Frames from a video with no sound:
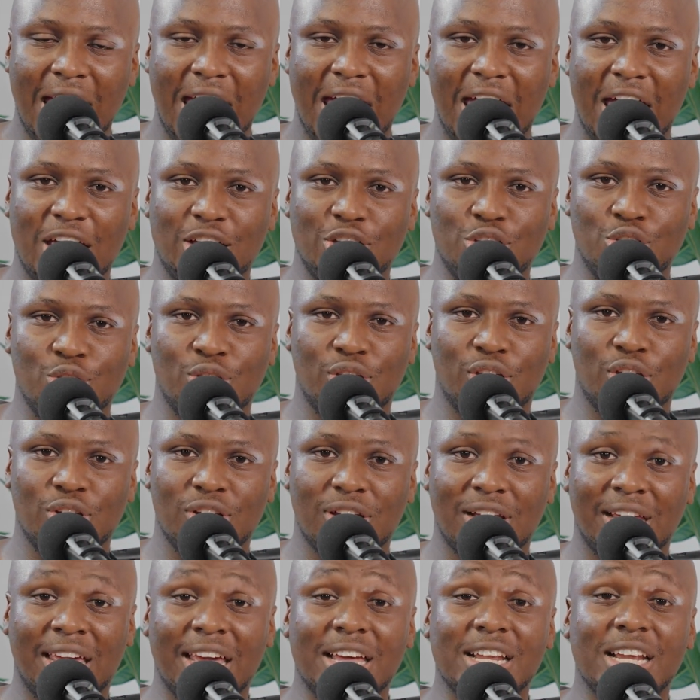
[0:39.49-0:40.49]
and you
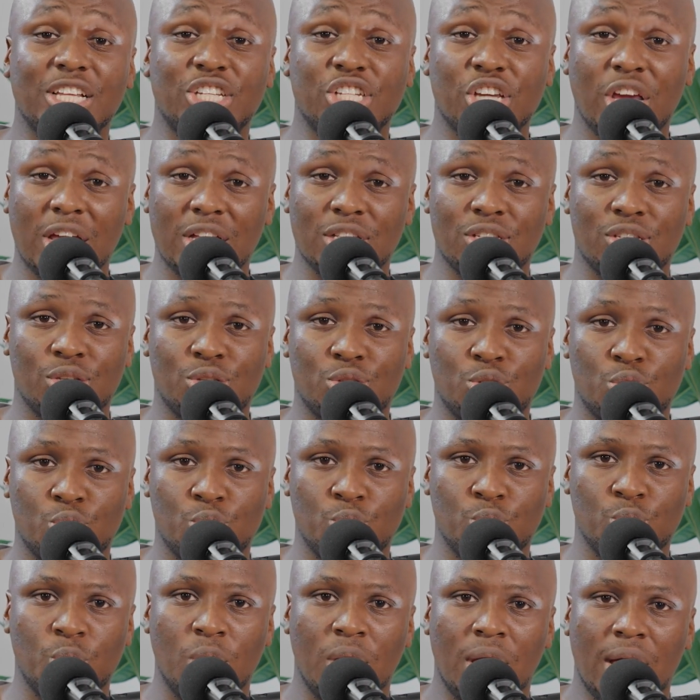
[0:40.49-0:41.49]
could get a chance
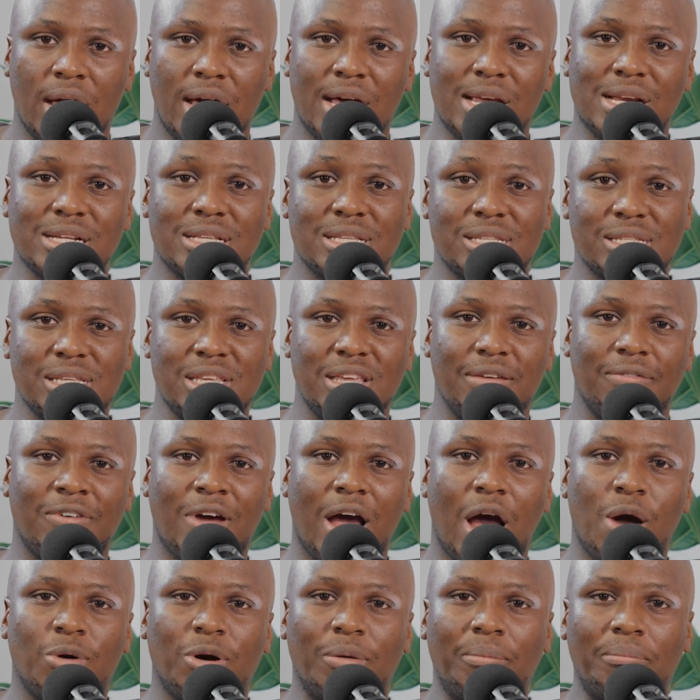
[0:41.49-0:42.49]
to receive
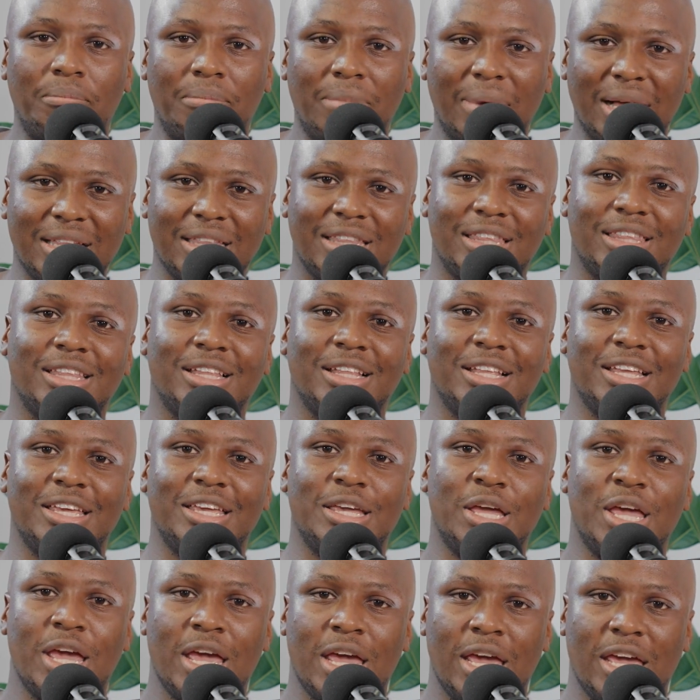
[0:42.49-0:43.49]
our
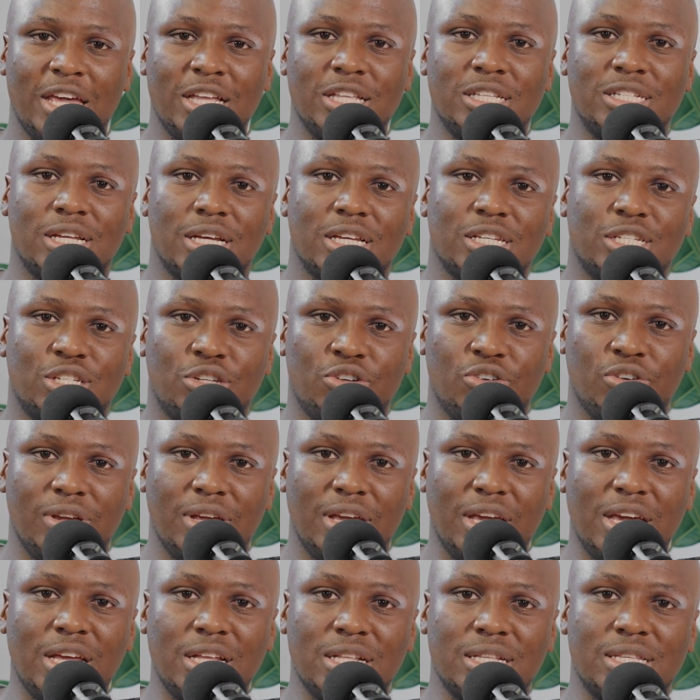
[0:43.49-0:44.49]
monthly industry
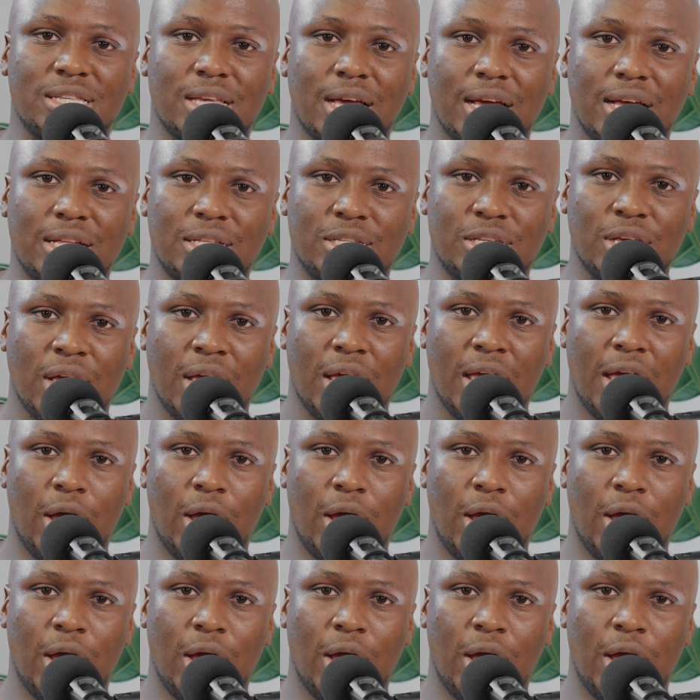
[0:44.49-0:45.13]
insights,